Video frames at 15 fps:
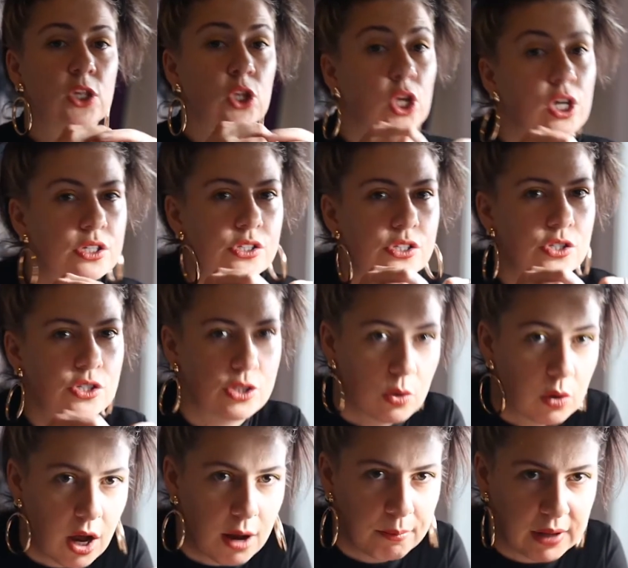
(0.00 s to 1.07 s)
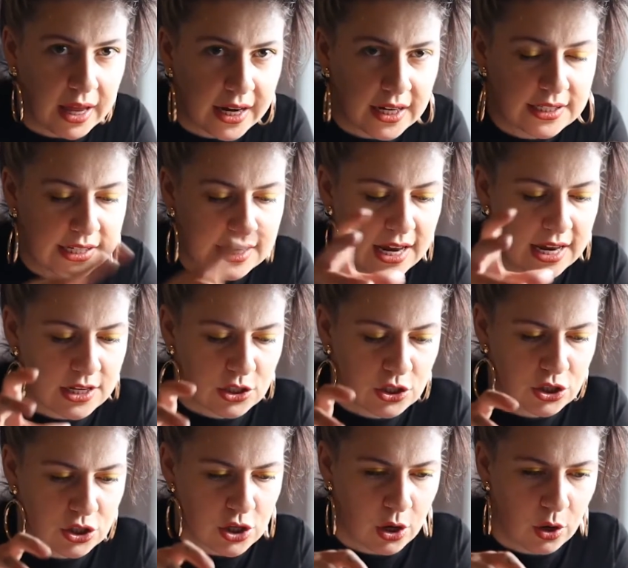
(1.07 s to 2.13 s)
looks so complex and
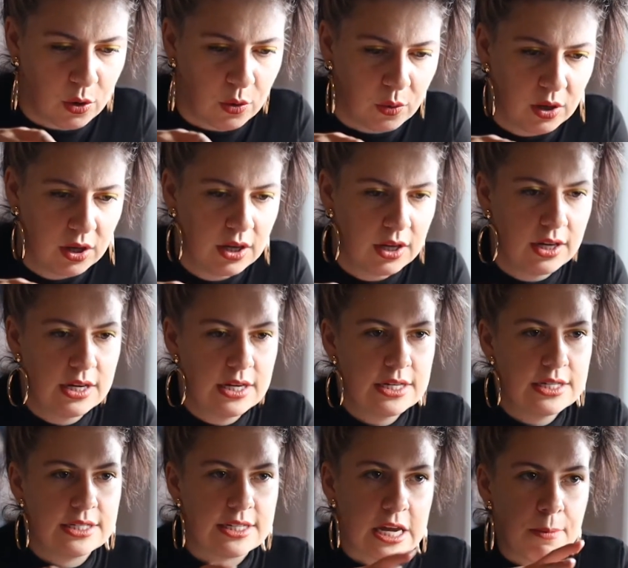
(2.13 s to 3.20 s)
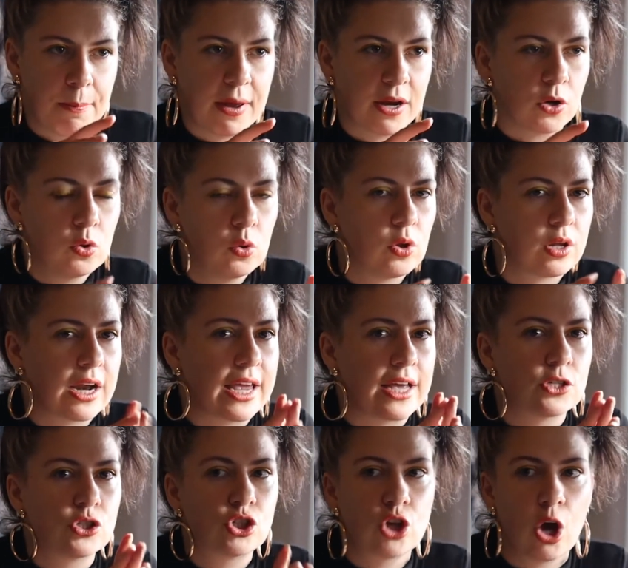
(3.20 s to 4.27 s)
so deep and cool, and I get
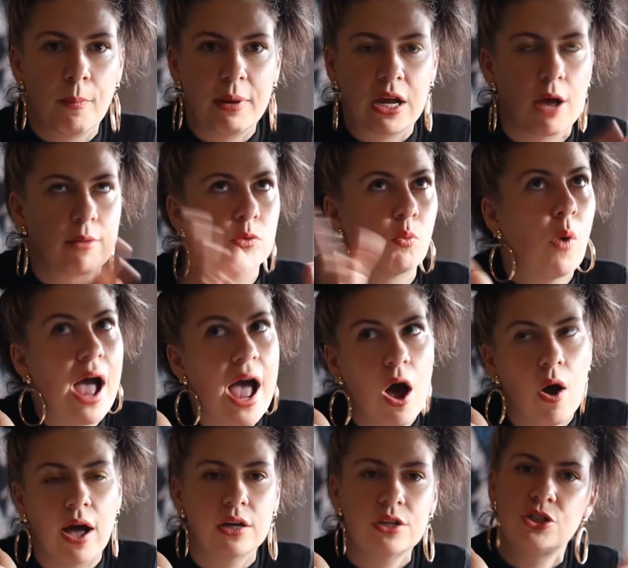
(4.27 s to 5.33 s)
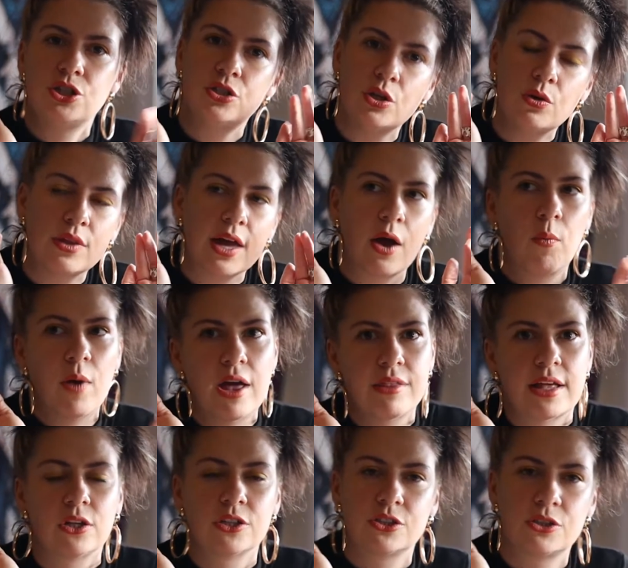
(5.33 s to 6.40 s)
so many comments, wow, how did you do that? Wow,
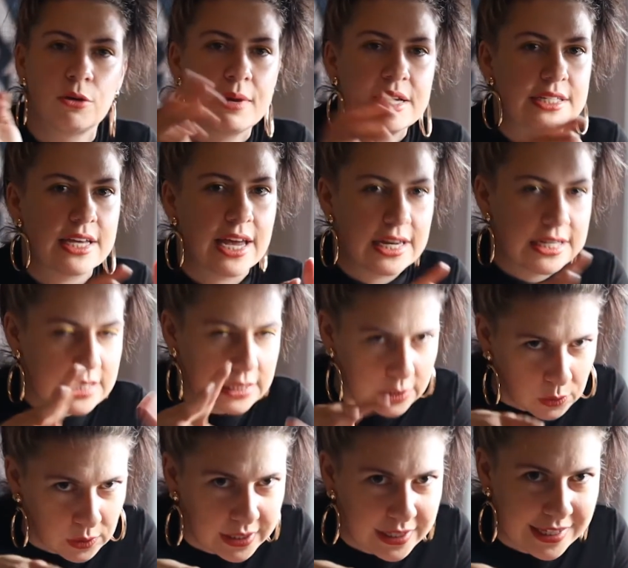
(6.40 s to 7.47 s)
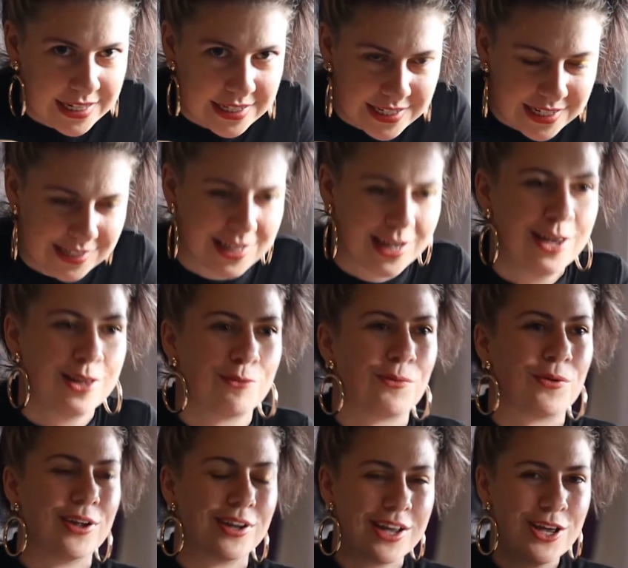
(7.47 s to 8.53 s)
that looks so amazing. And it's literally the easiest thing in the
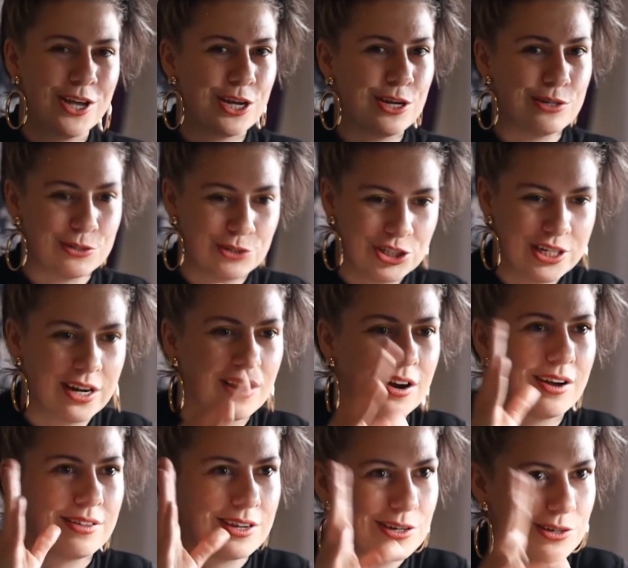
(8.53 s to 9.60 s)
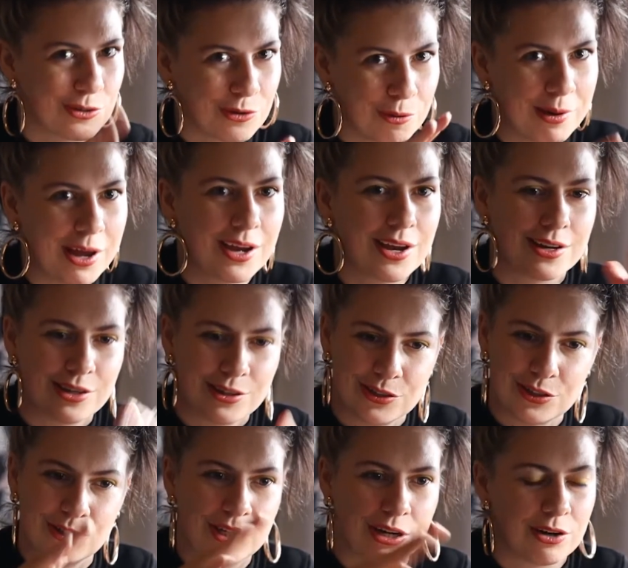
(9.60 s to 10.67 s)
world. You do sheer and then you do opaque and you
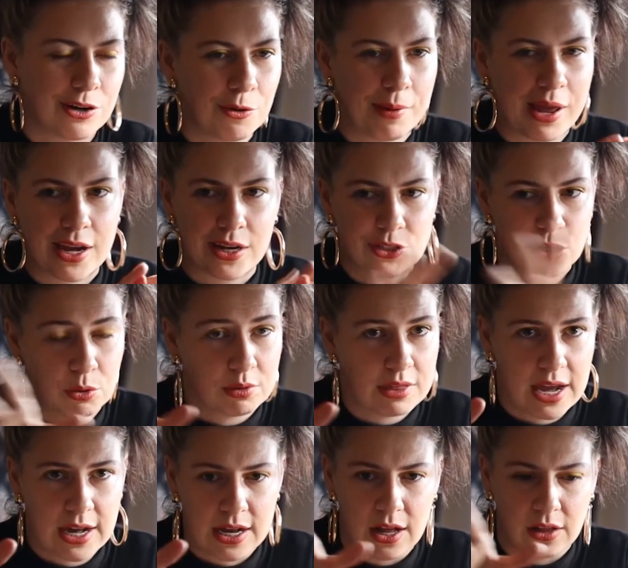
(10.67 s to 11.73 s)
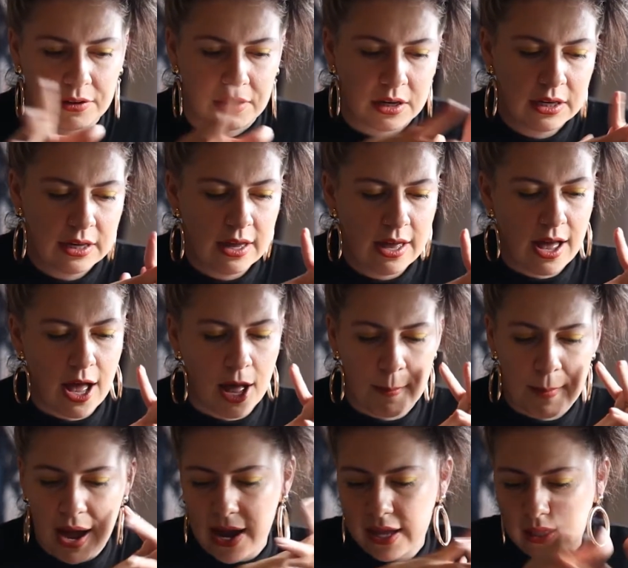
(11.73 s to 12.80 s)
do sheer and opaque. Do it with any color.
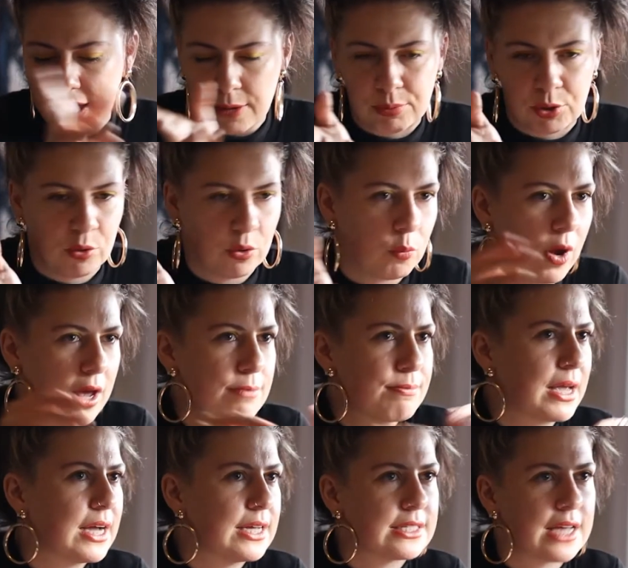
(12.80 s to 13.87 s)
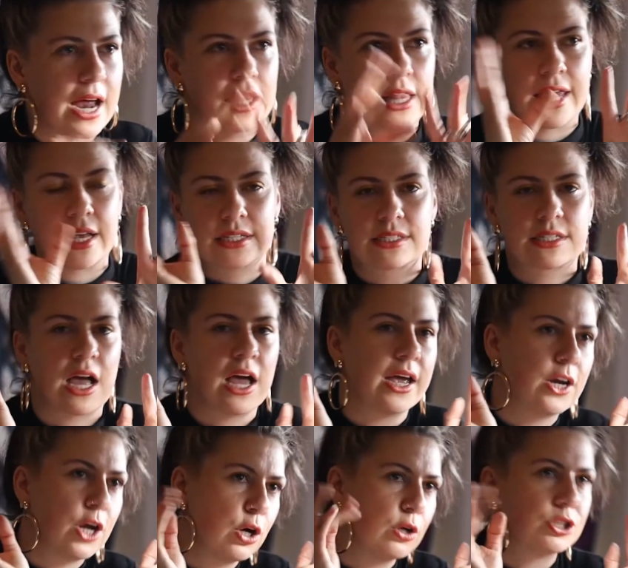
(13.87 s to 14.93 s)
I like blue and white because I like sky
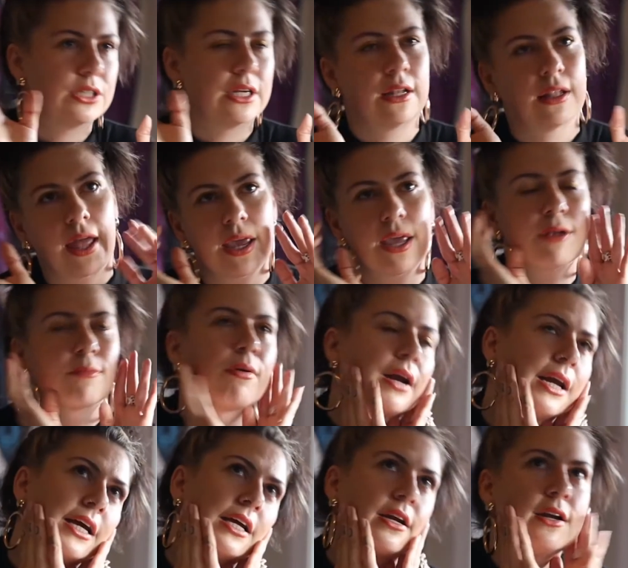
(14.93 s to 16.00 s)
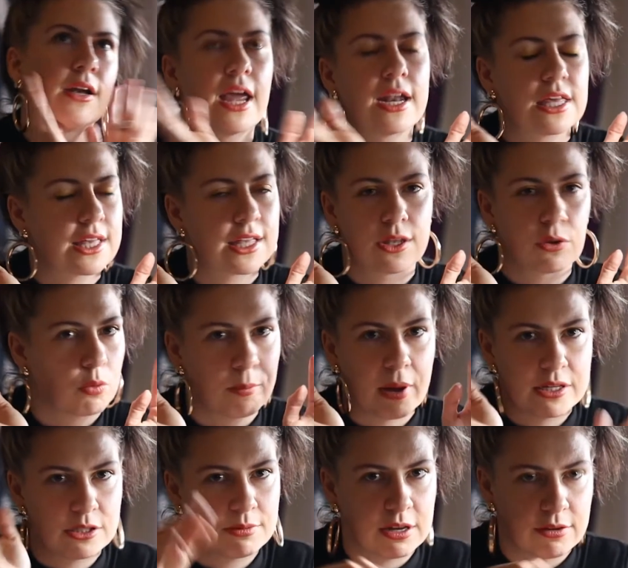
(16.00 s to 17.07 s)
and ocean and light and pretty, and anything that
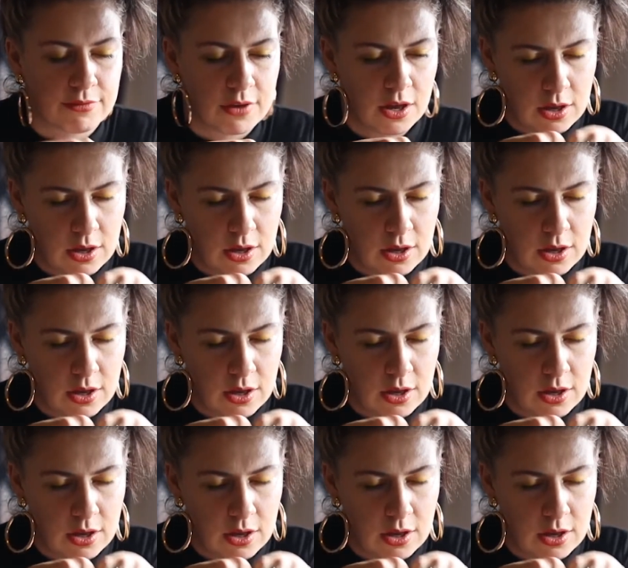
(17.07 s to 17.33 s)
reminds me of